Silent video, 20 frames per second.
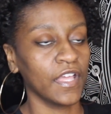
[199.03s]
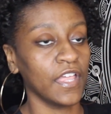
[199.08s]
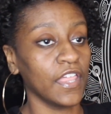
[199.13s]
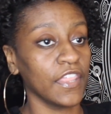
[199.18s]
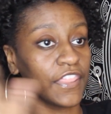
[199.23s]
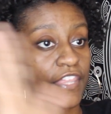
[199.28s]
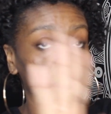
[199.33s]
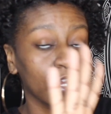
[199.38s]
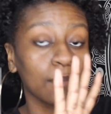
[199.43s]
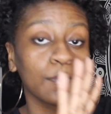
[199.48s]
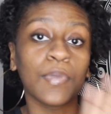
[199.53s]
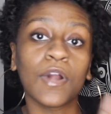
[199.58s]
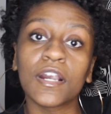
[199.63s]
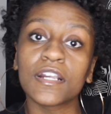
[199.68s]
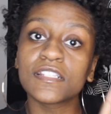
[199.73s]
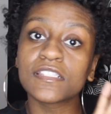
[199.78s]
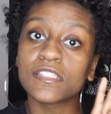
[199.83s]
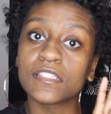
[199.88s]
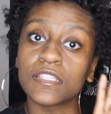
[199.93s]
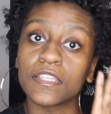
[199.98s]
their
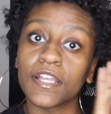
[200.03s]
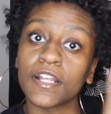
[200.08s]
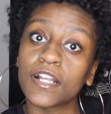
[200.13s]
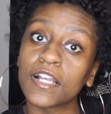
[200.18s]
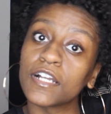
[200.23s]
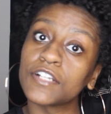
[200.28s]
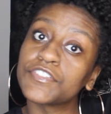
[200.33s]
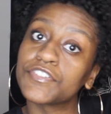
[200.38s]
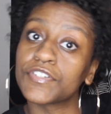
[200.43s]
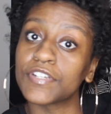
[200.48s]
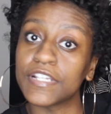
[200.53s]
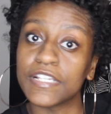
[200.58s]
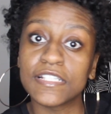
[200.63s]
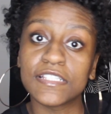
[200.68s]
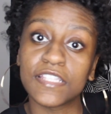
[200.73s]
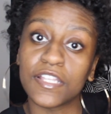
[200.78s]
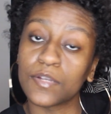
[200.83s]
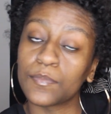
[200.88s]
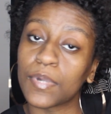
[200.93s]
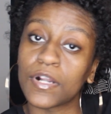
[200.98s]
parts, their
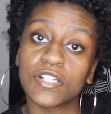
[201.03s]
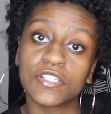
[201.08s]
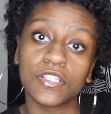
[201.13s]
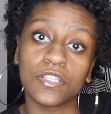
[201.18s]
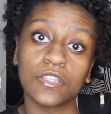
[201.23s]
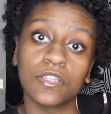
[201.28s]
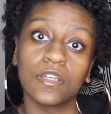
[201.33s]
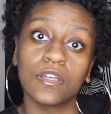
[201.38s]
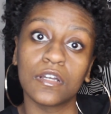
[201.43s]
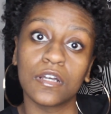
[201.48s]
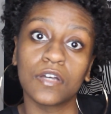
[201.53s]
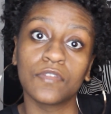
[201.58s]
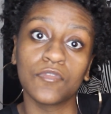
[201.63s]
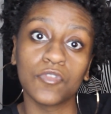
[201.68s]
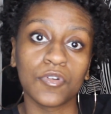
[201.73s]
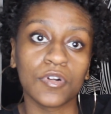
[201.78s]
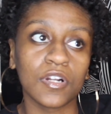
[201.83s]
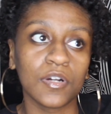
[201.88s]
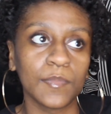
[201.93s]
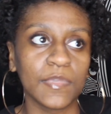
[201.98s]
countries, their parts of the
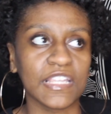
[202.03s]
world,